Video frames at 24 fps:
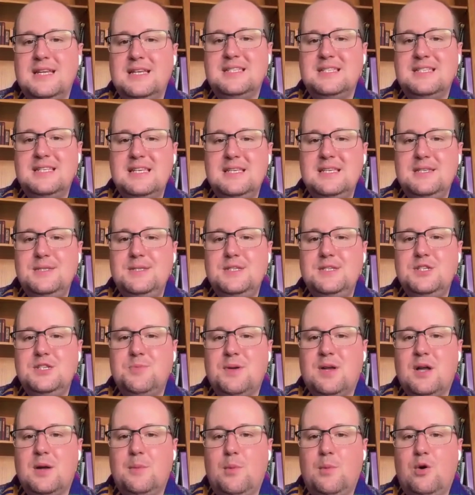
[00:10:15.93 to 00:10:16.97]
it is easy to
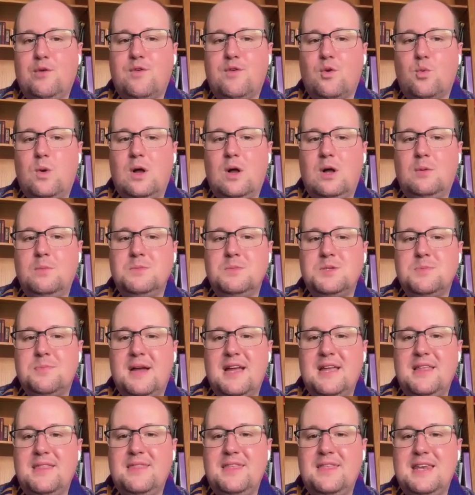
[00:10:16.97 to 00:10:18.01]
become overwhelmed
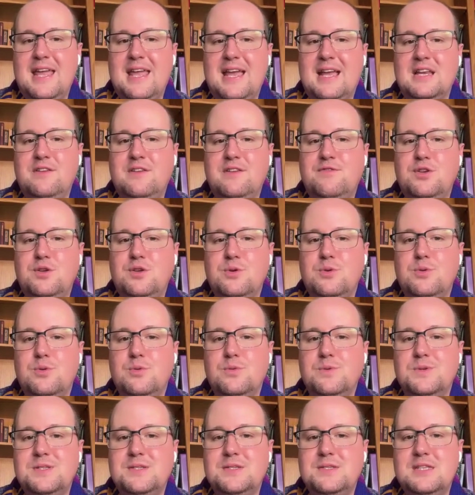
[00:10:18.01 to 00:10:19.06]
by the negative
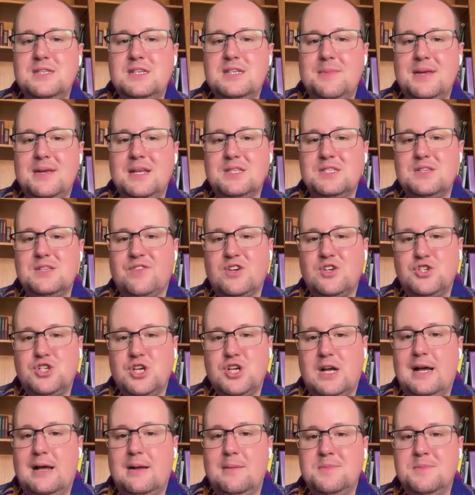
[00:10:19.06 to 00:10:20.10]
news, the demands of our
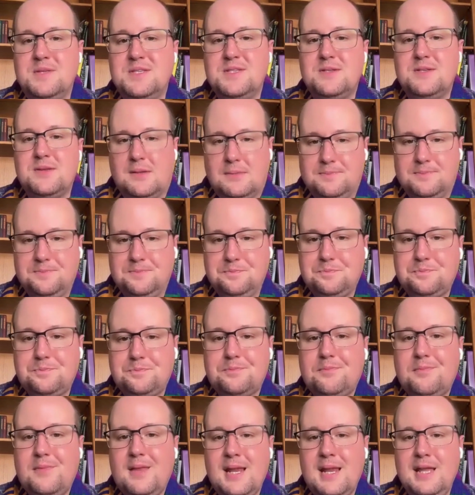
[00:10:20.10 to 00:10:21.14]
jobs,
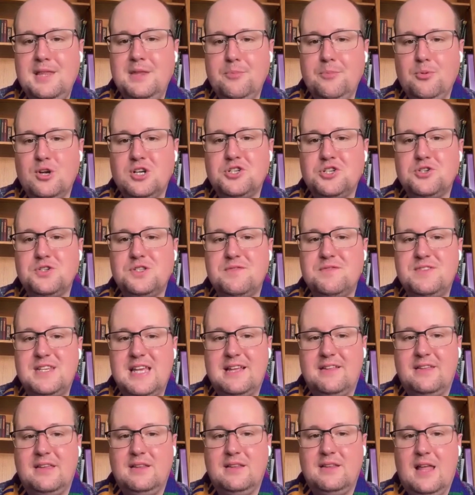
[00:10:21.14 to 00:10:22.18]
and the pressures of
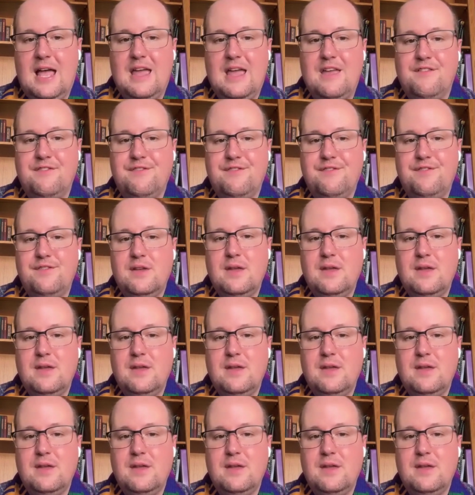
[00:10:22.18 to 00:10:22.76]
daily life.